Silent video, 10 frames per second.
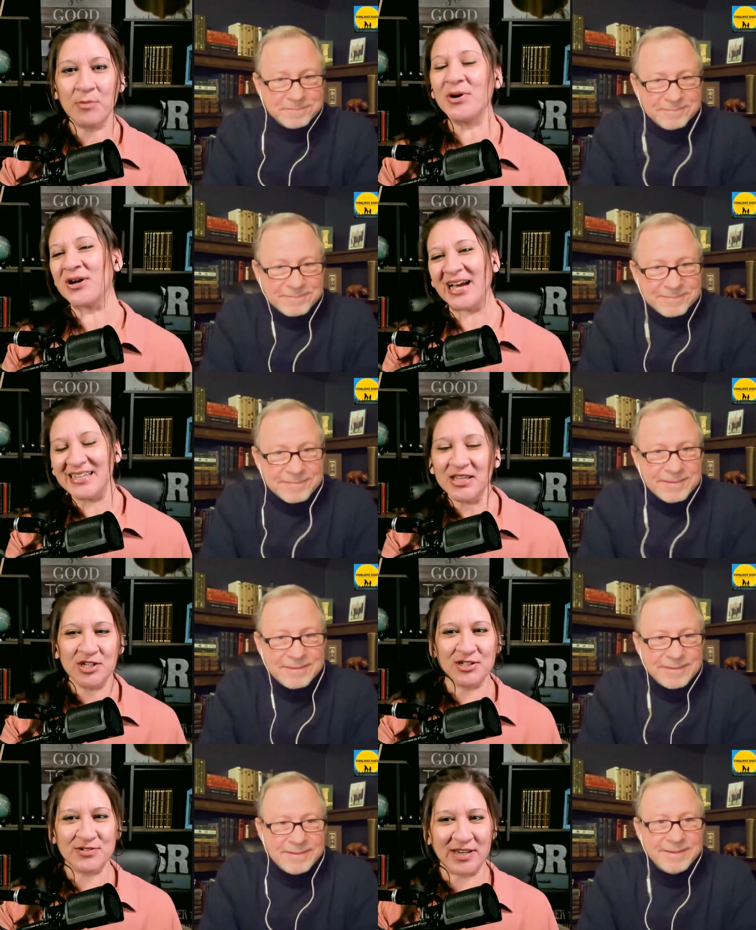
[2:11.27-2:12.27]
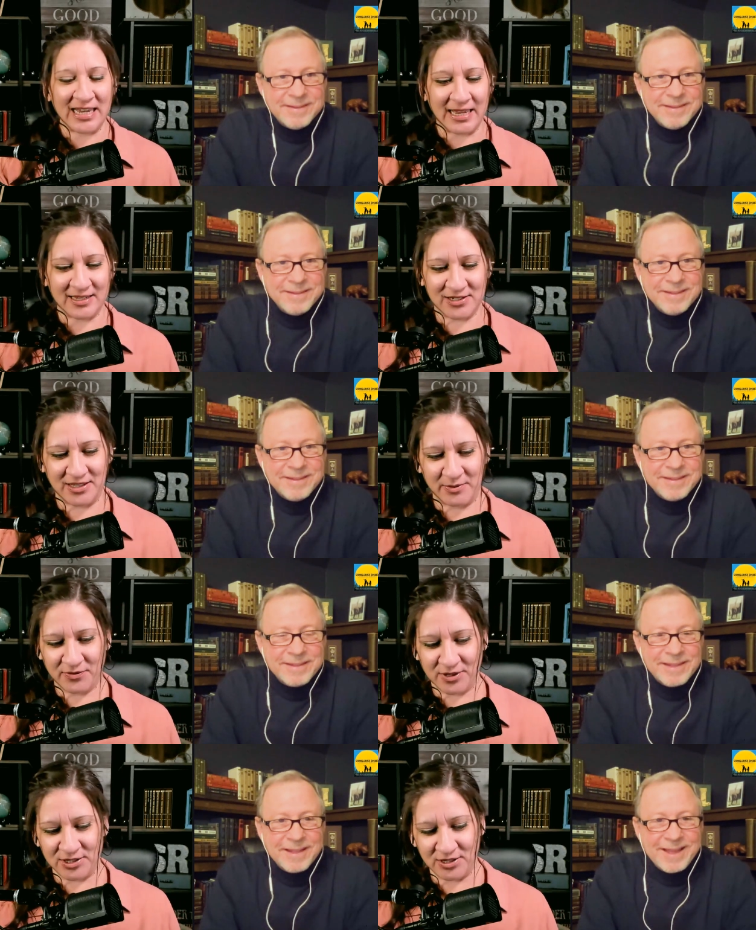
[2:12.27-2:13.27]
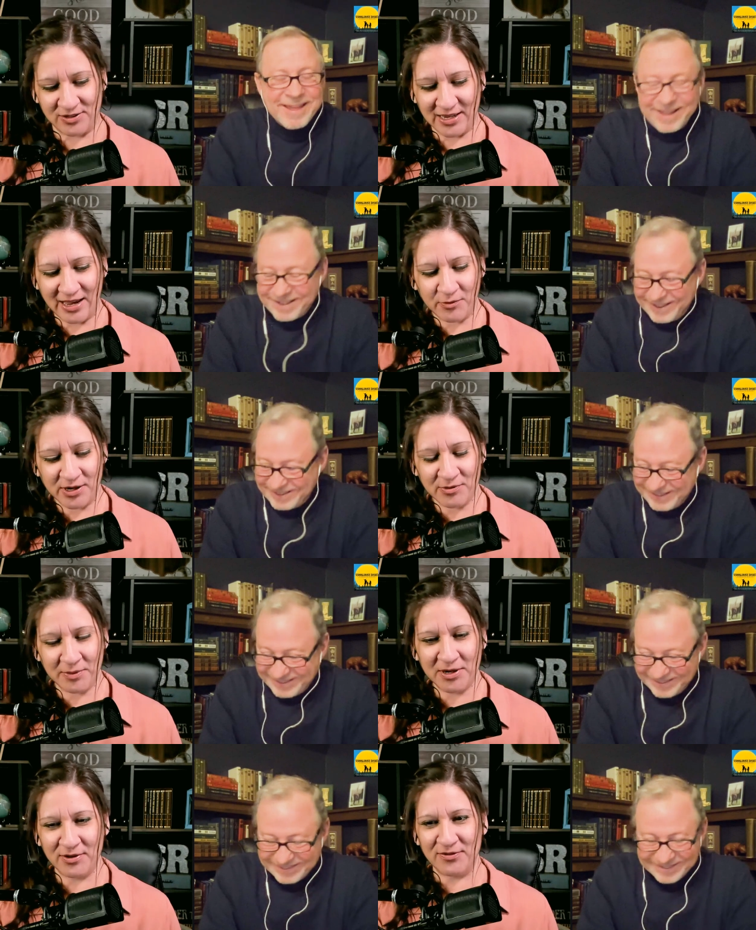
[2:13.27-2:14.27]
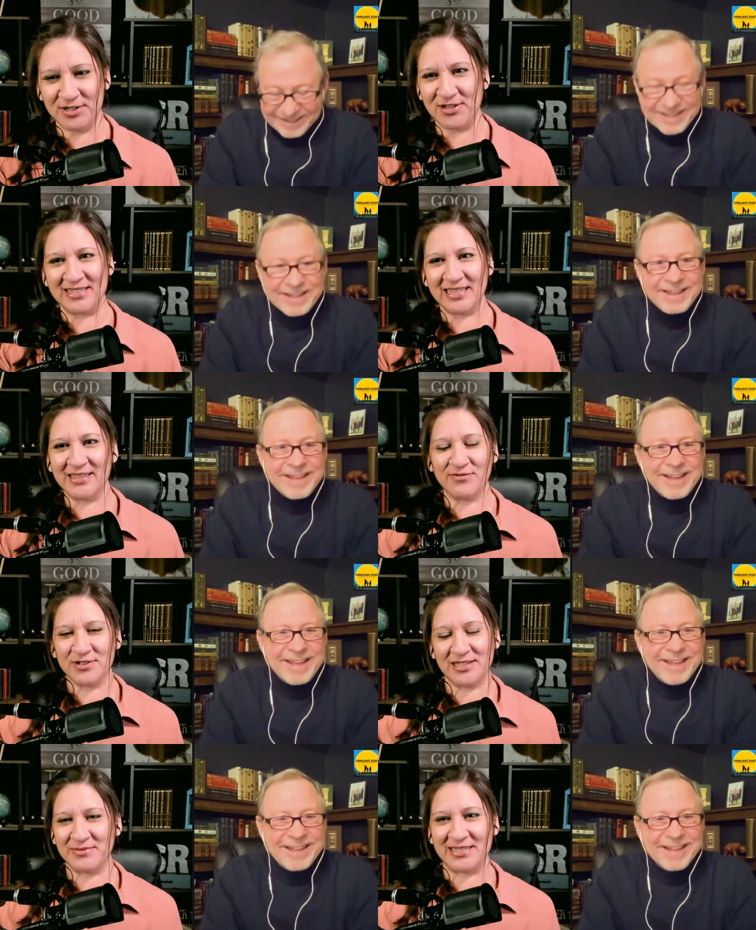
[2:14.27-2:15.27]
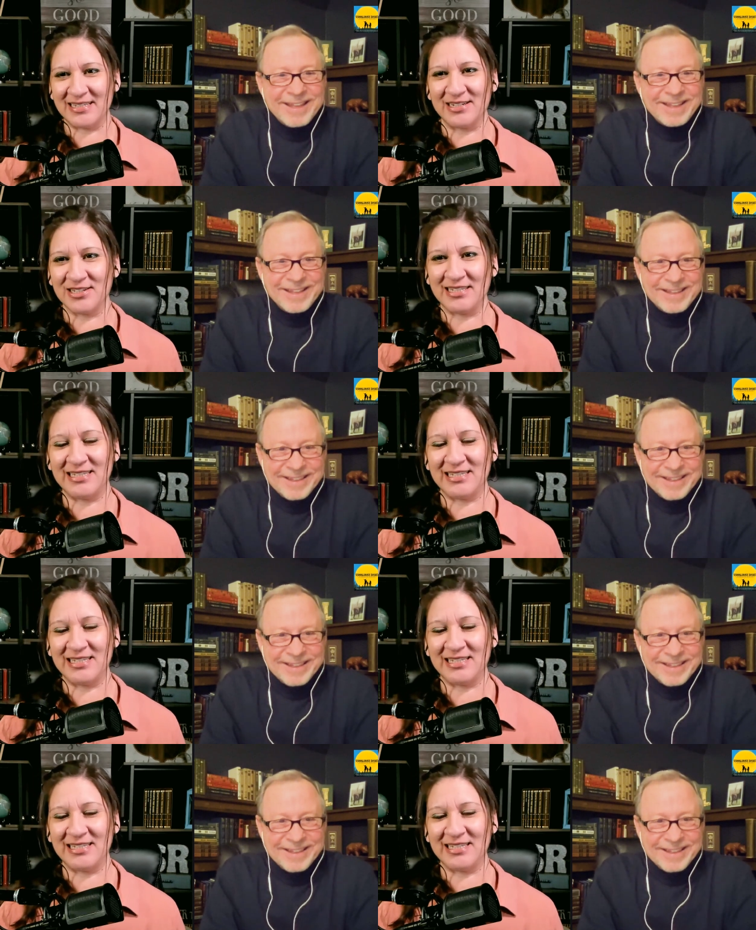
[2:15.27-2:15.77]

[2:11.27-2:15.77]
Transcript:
Speaker 1: Mark, I, you know, it's funny. I asked you that before the show. What do you want me to refer to you as? And then for some reason, it just